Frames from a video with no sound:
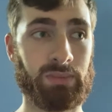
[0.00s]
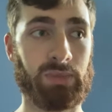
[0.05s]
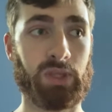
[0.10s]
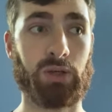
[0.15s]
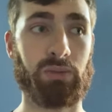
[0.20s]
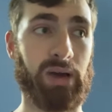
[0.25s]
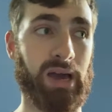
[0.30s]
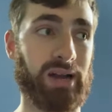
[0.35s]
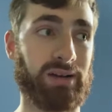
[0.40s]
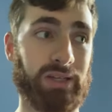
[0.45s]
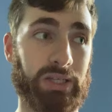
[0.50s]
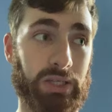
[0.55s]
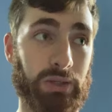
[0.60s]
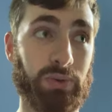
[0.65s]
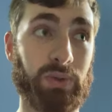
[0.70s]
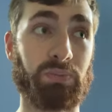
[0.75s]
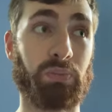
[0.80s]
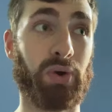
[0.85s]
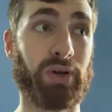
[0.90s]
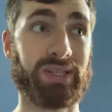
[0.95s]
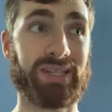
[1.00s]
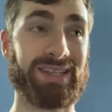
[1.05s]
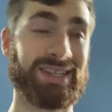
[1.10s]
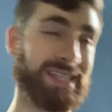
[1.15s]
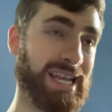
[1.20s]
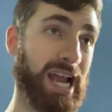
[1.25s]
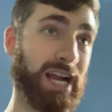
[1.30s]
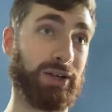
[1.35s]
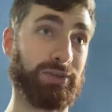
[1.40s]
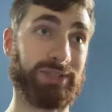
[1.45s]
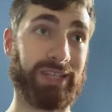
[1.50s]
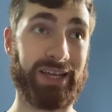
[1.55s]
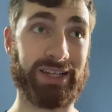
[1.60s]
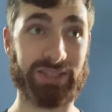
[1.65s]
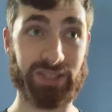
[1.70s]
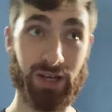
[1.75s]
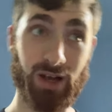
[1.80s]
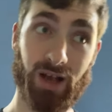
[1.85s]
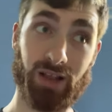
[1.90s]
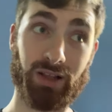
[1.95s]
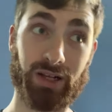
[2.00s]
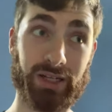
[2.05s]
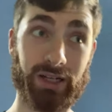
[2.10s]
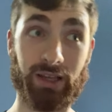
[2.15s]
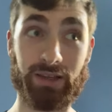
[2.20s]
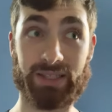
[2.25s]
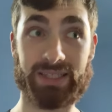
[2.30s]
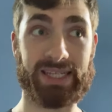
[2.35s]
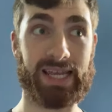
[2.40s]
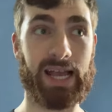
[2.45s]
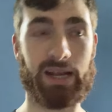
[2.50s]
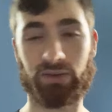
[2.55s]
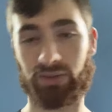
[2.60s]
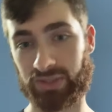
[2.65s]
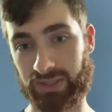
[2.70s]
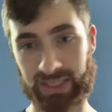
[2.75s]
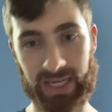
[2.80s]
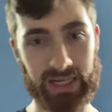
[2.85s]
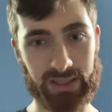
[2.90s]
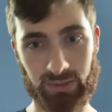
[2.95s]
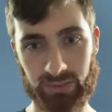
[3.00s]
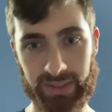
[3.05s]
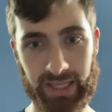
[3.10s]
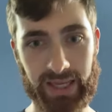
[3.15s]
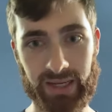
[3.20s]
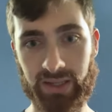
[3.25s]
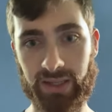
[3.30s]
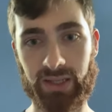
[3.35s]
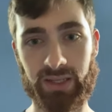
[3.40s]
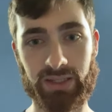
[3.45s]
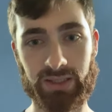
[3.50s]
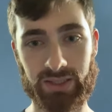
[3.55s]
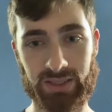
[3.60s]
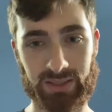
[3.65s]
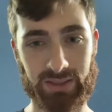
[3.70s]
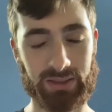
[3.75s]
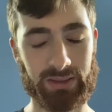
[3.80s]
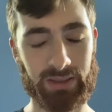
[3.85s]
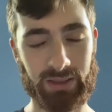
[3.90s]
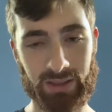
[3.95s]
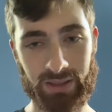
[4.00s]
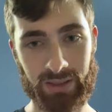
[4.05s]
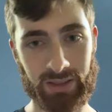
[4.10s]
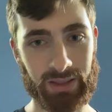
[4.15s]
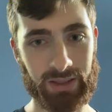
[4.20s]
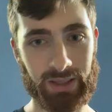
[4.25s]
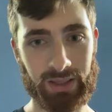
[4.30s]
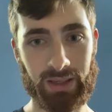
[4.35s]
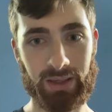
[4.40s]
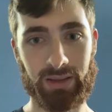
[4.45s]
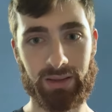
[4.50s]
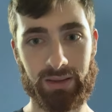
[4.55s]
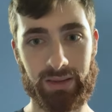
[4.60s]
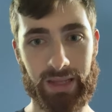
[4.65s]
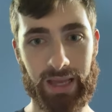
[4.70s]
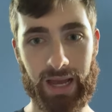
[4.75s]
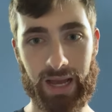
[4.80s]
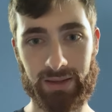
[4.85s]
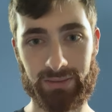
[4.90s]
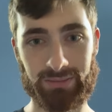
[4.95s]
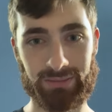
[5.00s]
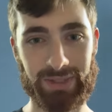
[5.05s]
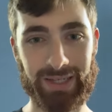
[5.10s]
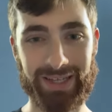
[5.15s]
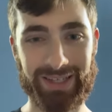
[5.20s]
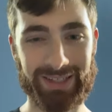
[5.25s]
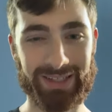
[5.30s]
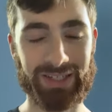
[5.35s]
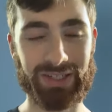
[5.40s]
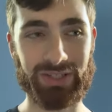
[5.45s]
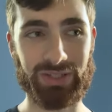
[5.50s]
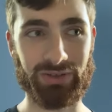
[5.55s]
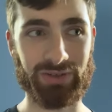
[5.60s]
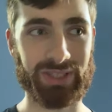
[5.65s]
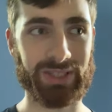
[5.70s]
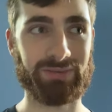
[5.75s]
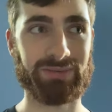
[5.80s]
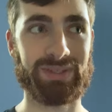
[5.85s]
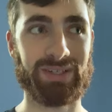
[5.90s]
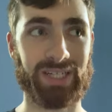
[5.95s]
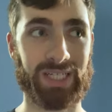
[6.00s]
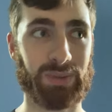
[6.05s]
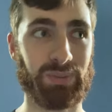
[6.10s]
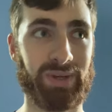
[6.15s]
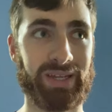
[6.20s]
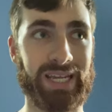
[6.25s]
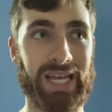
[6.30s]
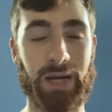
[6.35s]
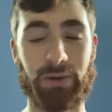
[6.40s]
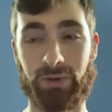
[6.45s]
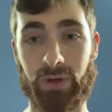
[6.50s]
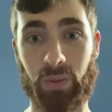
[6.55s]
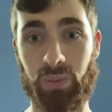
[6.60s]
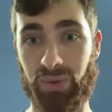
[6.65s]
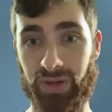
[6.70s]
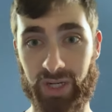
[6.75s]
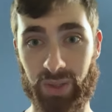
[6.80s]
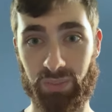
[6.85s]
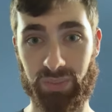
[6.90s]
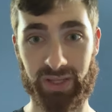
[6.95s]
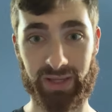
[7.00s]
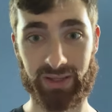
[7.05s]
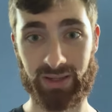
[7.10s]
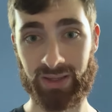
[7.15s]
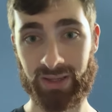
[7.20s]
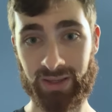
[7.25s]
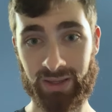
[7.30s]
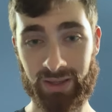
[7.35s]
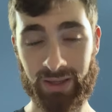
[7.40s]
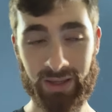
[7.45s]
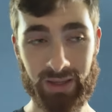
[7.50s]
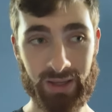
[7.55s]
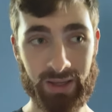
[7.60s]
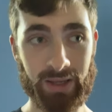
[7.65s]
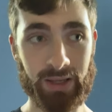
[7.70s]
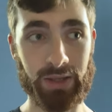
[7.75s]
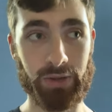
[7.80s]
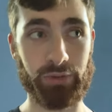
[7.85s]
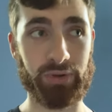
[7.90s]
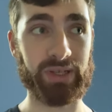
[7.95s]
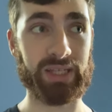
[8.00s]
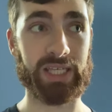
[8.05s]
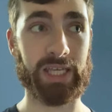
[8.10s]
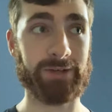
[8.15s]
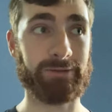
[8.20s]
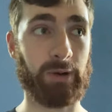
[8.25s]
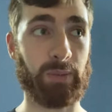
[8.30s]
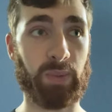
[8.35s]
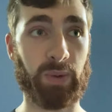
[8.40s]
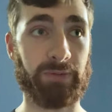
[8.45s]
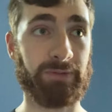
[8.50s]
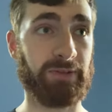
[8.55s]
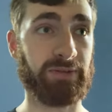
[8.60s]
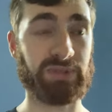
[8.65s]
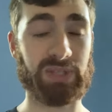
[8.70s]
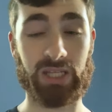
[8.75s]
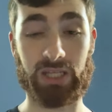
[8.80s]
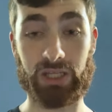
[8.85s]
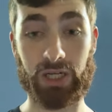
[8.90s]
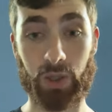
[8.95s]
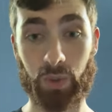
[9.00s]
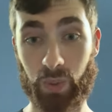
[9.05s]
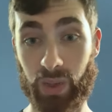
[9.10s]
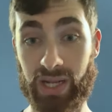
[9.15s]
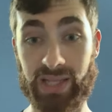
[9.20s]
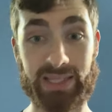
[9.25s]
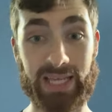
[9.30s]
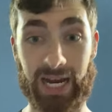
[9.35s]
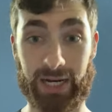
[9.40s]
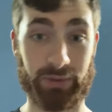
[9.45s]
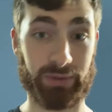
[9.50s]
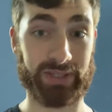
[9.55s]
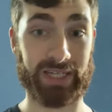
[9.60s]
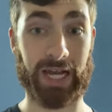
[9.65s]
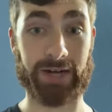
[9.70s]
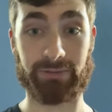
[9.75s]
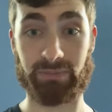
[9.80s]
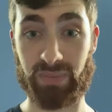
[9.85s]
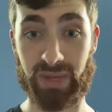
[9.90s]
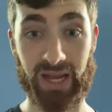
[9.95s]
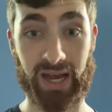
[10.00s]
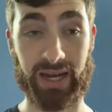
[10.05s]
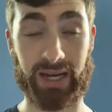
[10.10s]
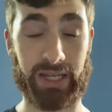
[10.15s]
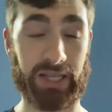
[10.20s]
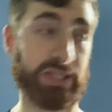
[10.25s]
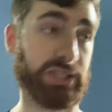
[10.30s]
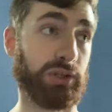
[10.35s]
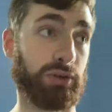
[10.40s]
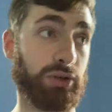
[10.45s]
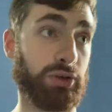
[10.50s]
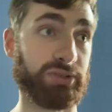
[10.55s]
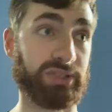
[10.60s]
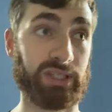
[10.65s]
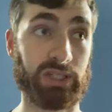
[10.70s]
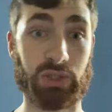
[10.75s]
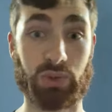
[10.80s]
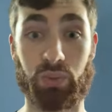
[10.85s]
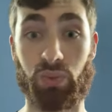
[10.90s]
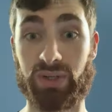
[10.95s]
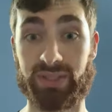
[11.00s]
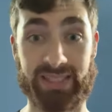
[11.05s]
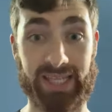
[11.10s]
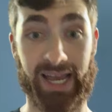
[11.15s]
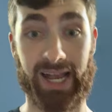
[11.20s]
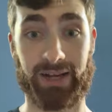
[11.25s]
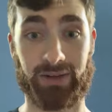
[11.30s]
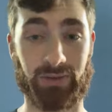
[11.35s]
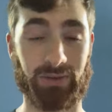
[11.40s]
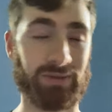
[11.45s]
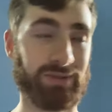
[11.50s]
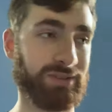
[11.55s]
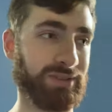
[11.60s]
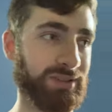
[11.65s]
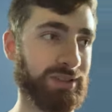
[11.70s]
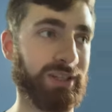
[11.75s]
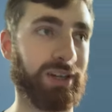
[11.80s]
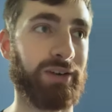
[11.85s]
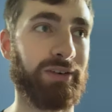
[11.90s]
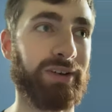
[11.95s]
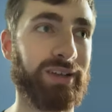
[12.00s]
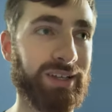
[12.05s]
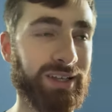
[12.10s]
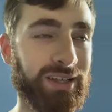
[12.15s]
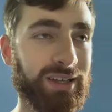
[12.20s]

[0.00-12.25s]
No matter, like, you can point to the tackle data and say, oh, look at all the tackles. Tackle data is not conducive to explaining how well a player played. You can give up a 15-yard run and tackle the guy from behind. It still goes in as one tackle, you know.